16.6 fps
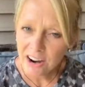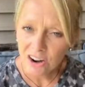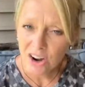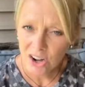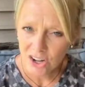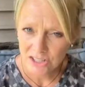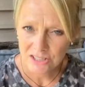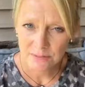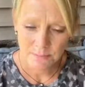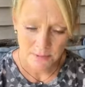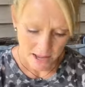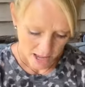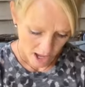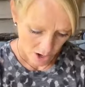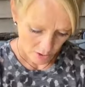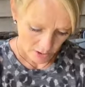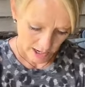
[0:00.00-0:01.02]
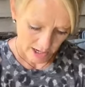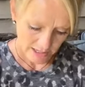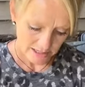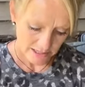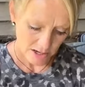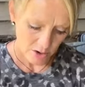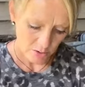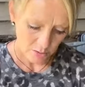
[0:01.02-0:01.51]
They're awesome. Okay,
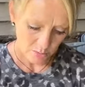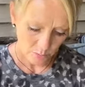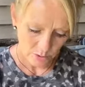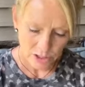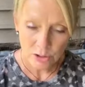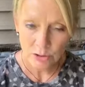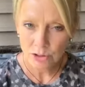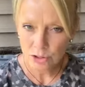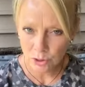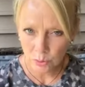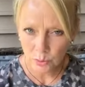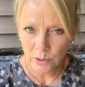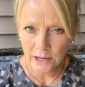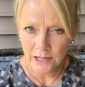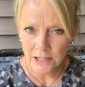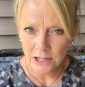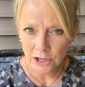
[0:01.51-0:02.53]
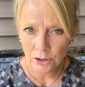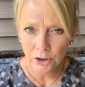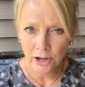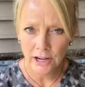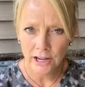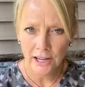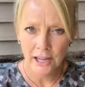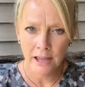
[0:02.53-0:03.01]
so when you join, you're
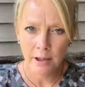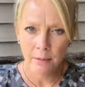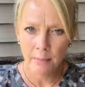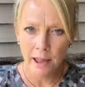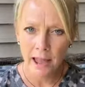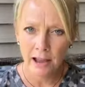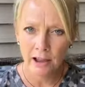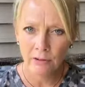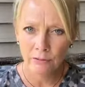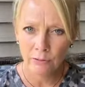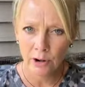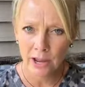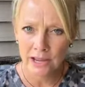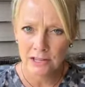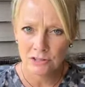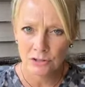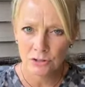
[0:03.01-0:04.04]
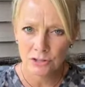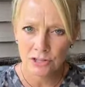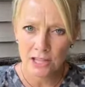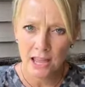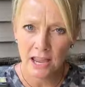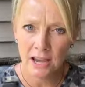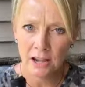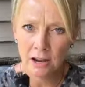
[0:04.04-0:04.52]
going to get a pack of
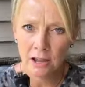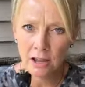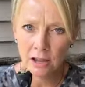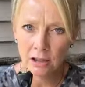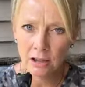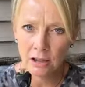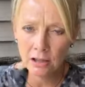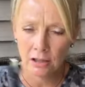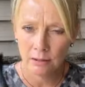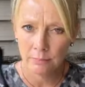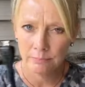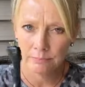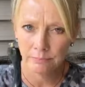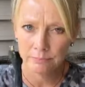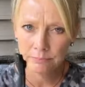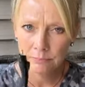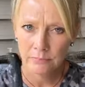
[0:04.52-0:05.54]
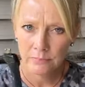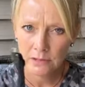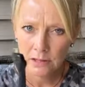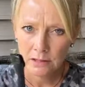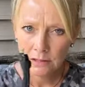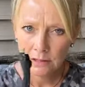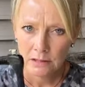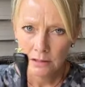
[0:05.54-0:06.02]
razors and a, um,
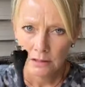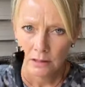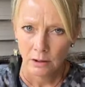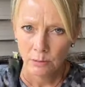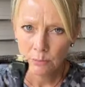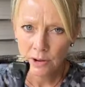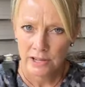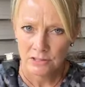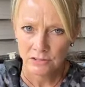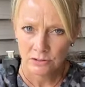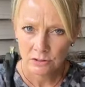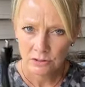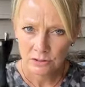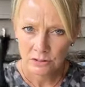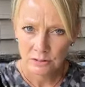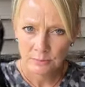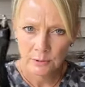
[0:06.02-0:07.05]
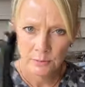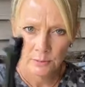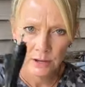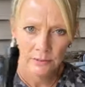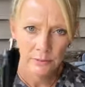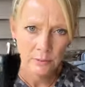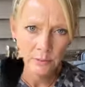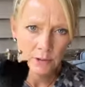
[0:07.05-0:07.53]
a razor arm or
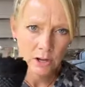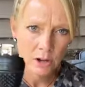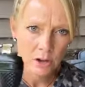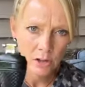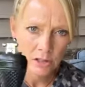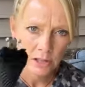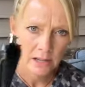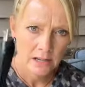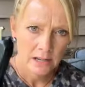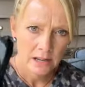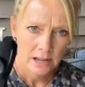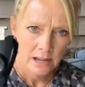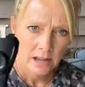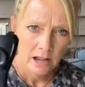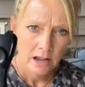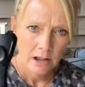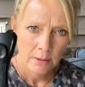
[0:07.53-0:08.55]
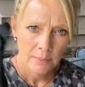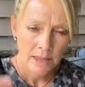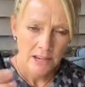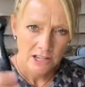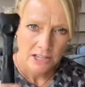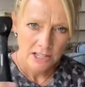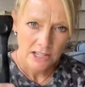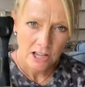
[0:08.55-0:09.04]
whatever you want to call it. Um,
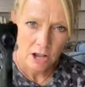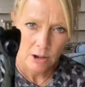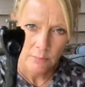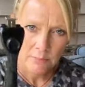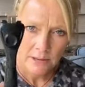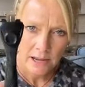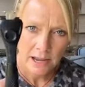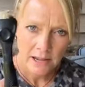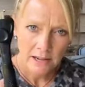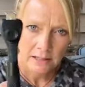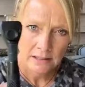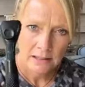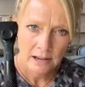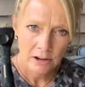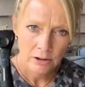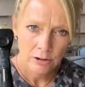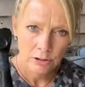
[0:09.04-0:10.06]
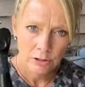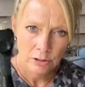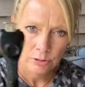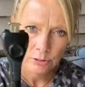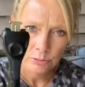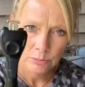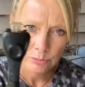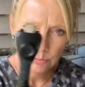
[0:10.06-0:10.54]
they just updated their
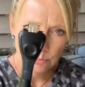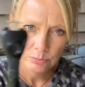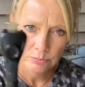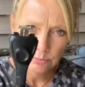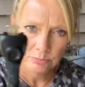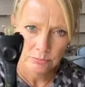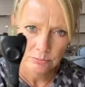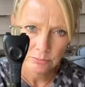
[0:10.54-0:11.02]
new